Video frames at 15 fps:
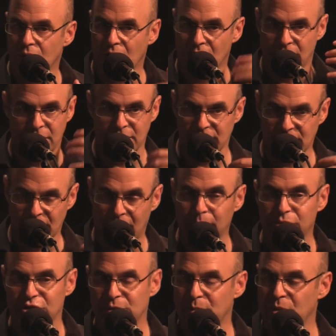are an
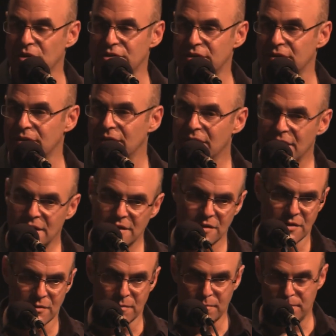accomplished person.
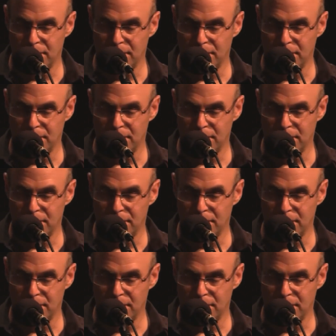Your